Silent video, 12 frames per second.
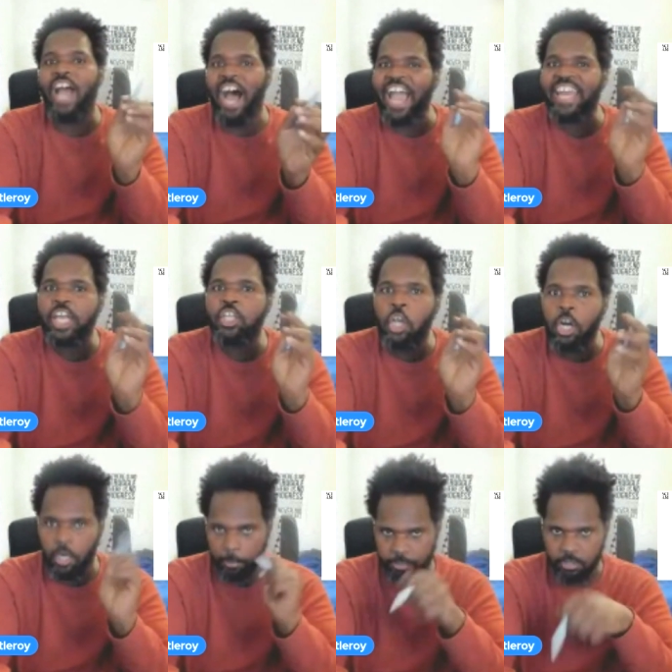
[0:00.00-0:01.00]
dying in
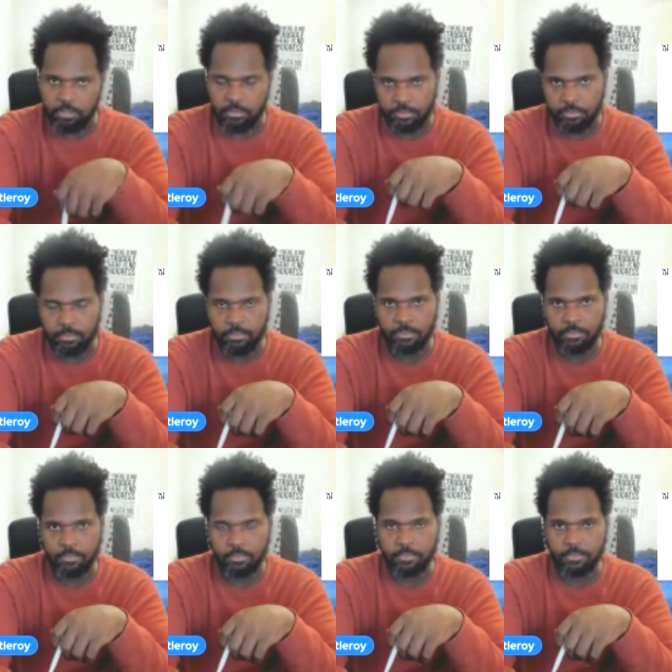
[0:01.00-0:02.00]
Europe
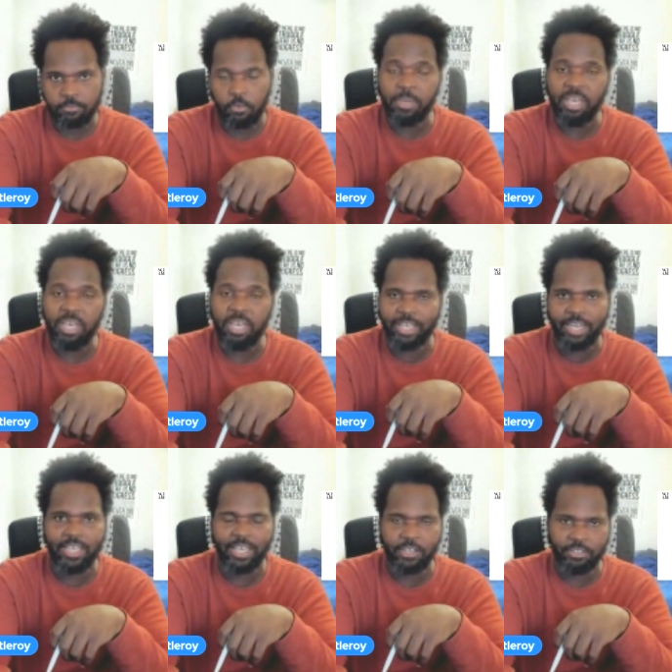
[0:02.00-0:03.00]
from heat
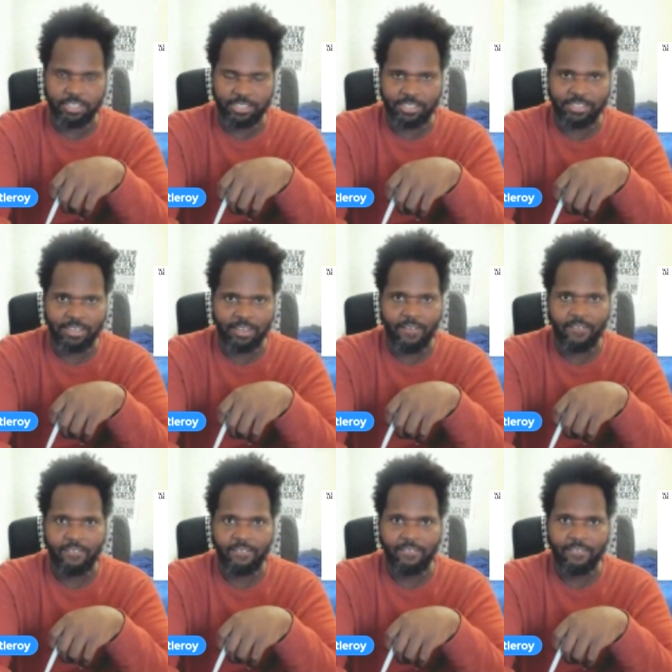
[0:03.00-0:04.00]
related illnesses,
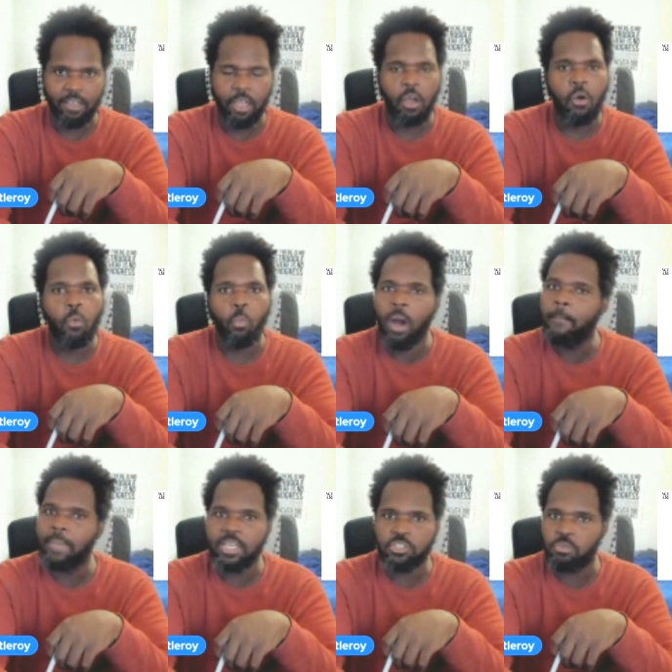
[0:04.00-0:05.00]

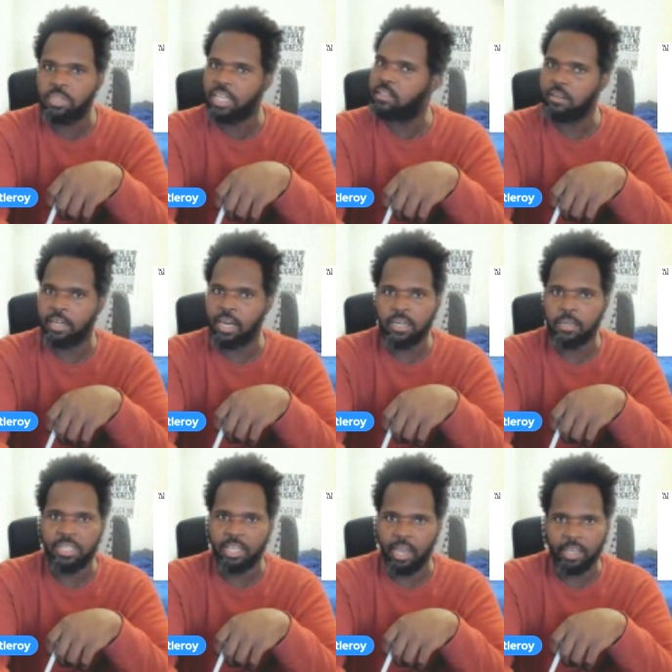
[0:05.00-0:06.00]
what makes you think they're not going
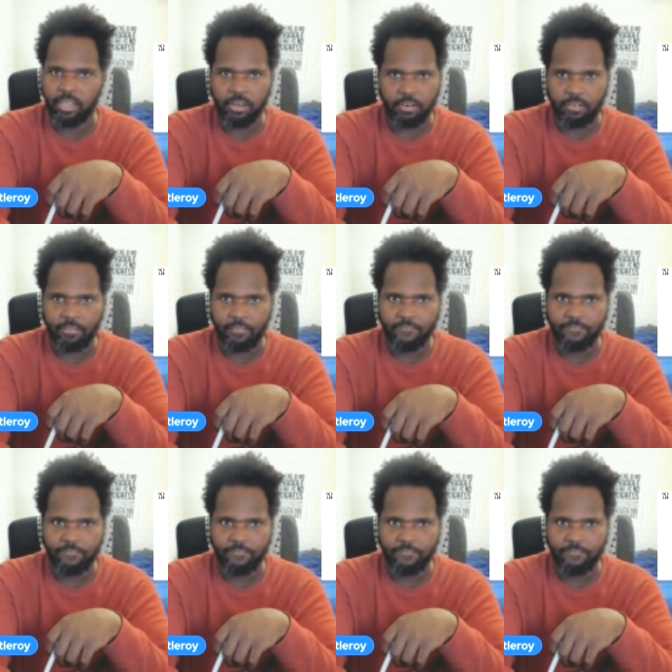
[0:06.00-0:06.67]
to be dying here?